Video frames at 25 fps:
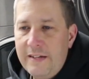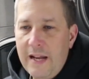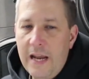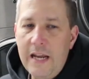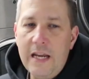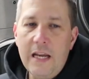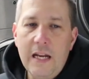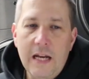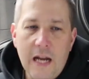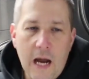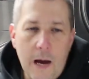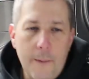
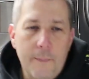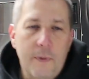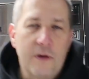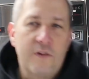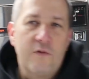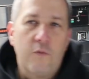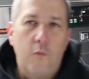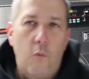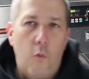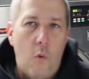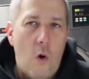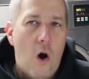taking how
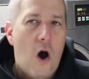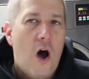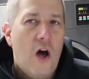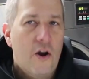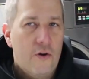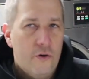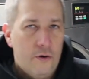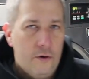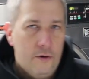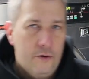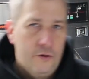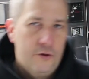much
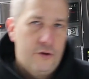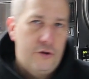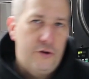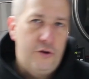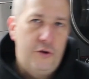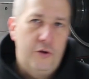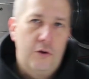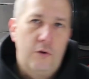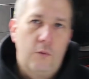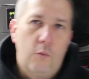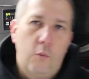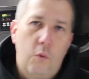water
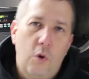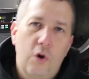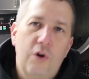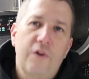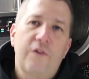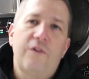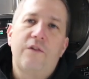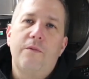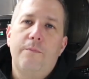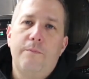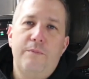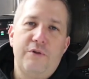your
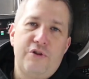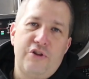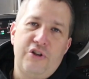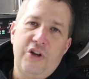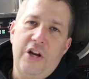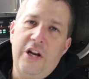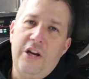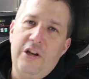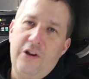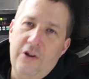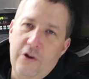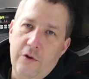worst
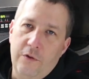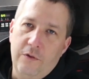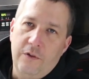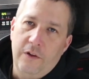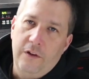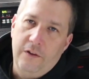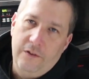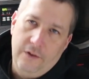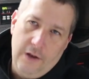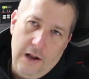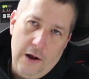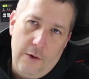machine
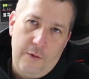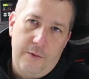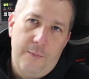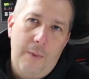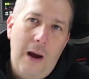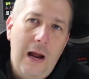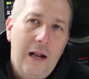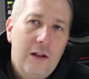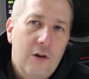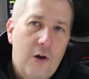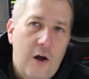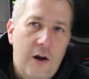uses. Now in
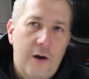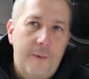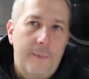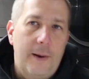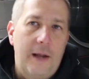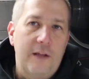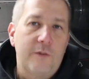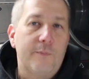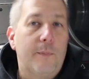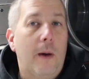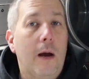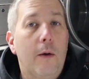my
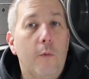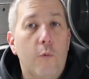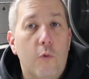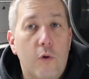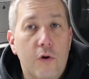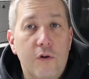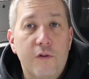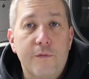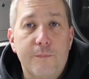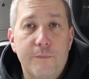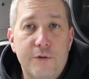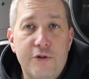laundromats, my
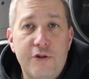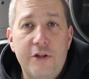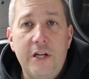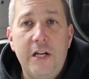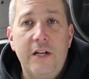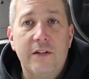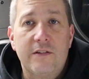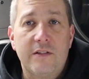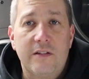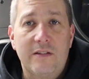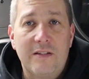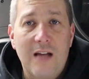worst
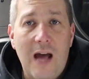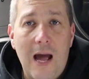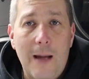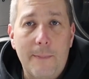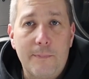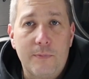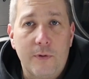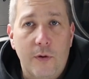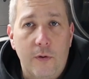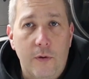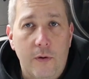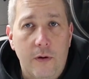machine is a
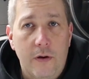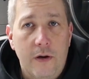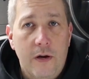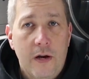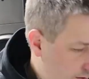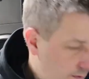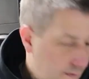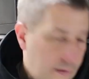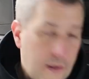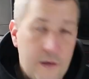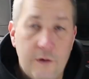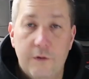top loader.
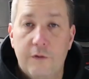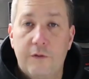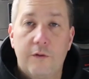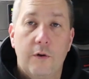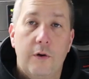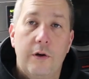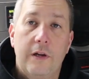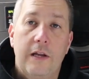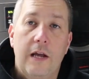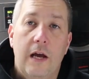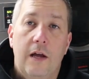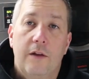They use
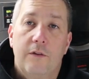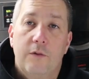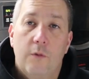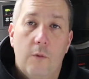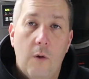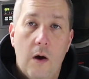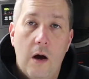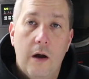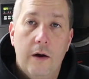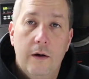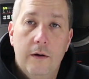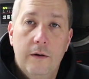30 gallons of
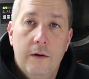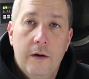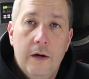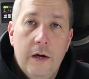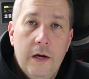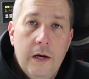water.